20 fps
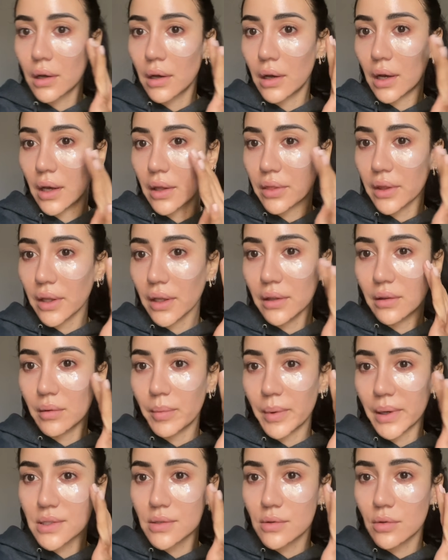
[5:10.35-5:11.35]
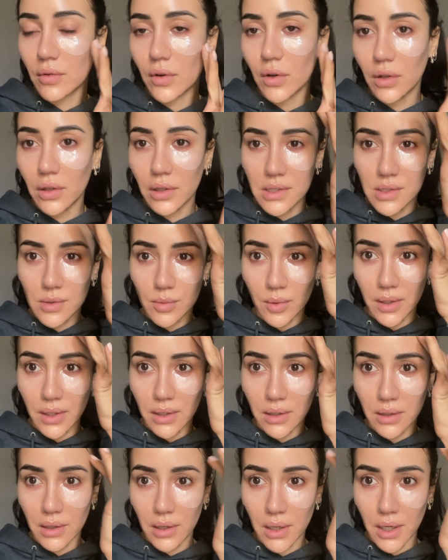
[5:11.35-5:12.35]
I think the best of all is
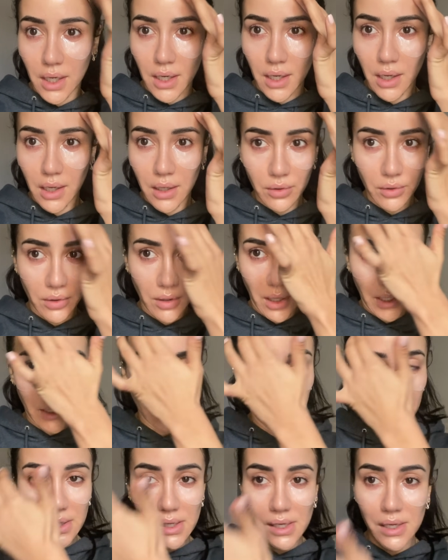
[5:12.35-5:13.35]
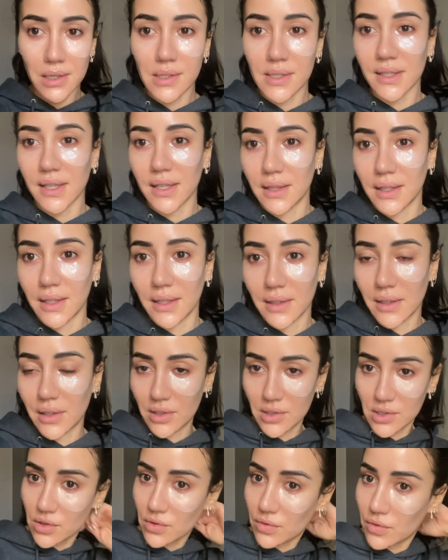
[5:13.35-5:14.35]
when uh, I look like this, and then
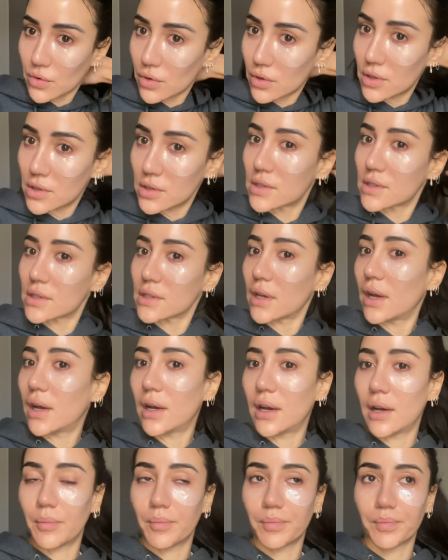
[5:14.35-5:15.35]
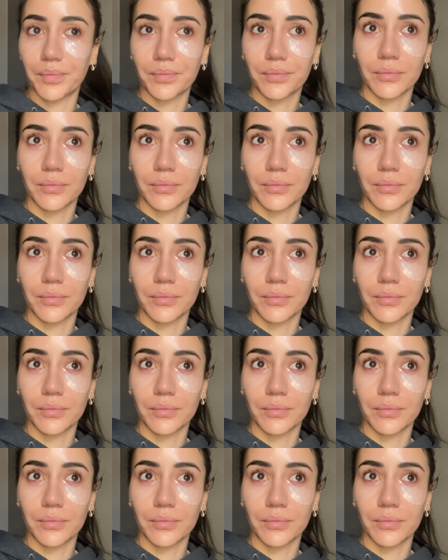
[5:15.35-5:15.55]
there's of course um,